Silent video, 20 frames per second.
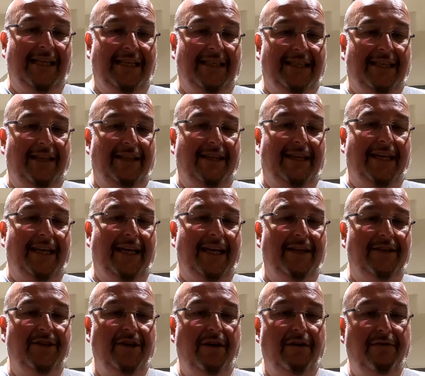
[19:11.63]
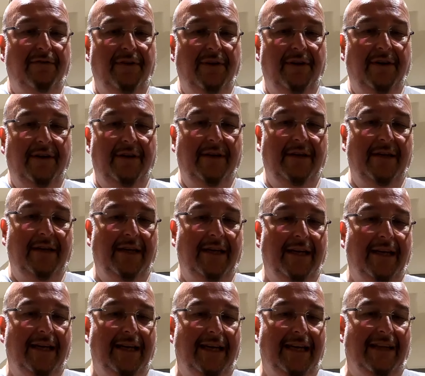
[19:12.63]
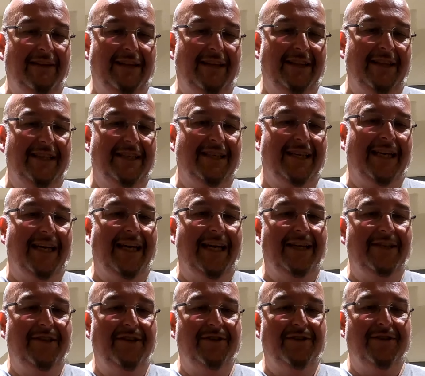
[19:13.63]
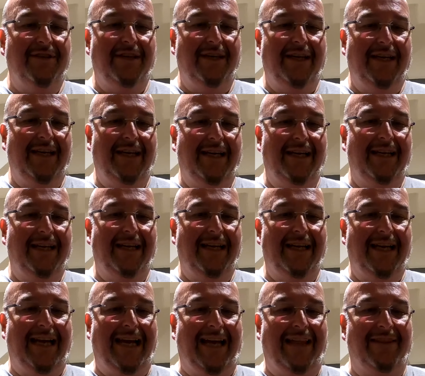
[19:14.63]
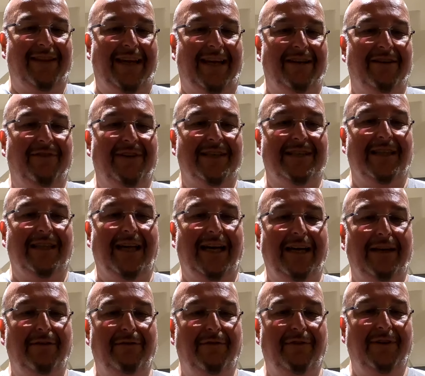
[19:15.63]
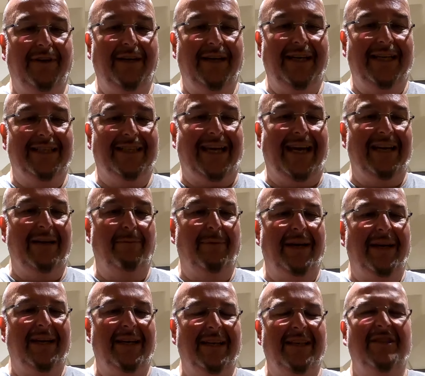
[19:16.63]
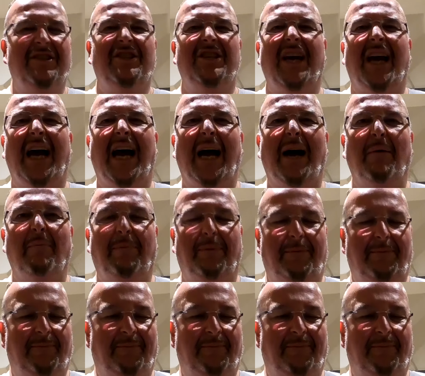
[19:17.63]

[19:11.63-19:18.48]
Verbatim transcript: let's get the cage off think this cage is at the end of its life, it's getting a bit sharp.